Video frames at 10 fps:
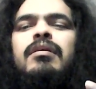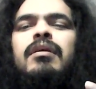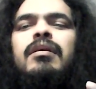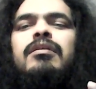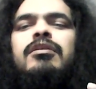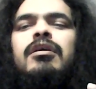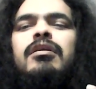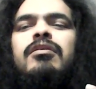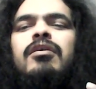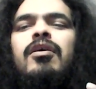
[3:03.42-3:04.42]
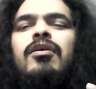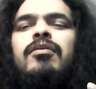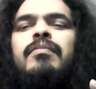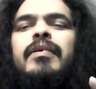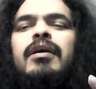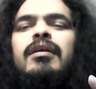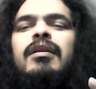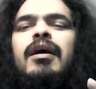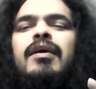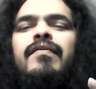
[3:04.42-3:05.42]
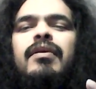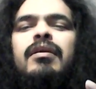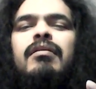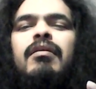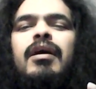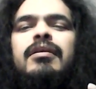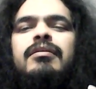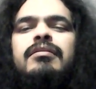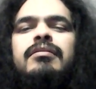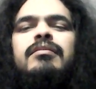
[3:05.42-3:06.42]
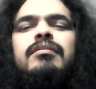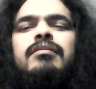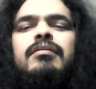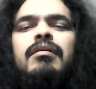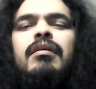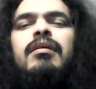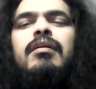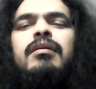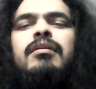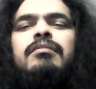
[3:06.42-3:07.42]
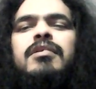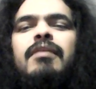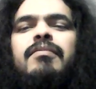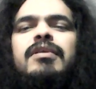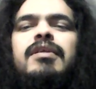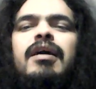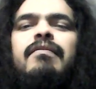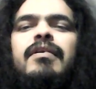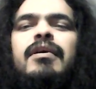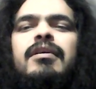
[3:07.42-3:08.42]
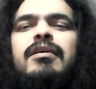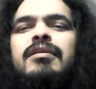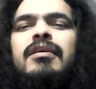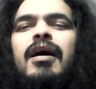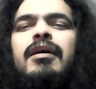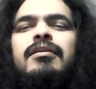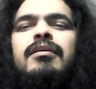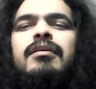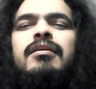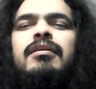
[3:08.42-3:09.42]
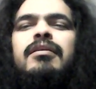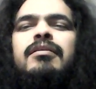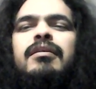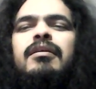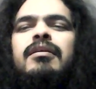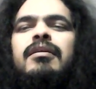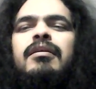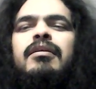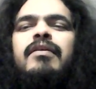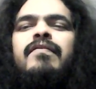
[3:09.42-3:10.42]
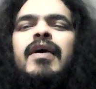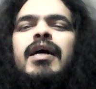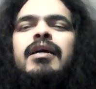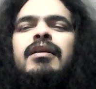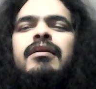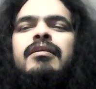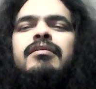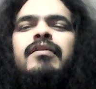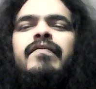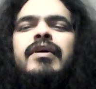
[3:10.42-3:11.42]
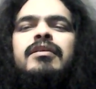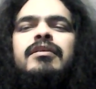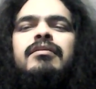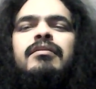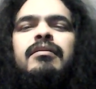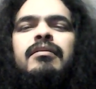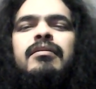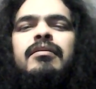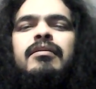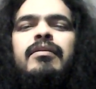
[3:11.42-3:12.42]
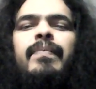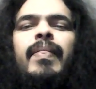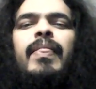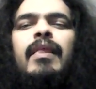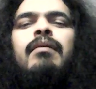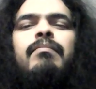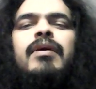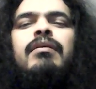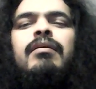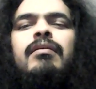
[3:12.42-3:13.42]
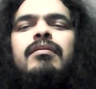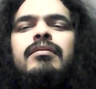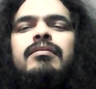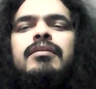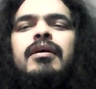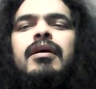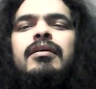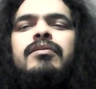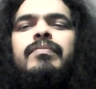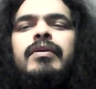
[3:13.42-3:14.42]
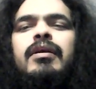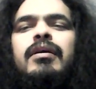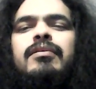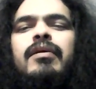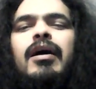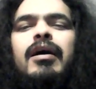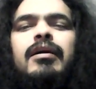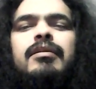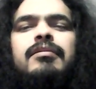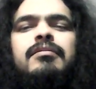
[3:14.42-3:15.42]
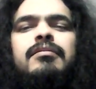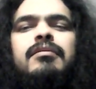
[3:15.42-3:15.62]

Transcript: eternal hope and life in Christ. Chapter 7 is God's goodness in divine intervention, miracles and supernatural acts,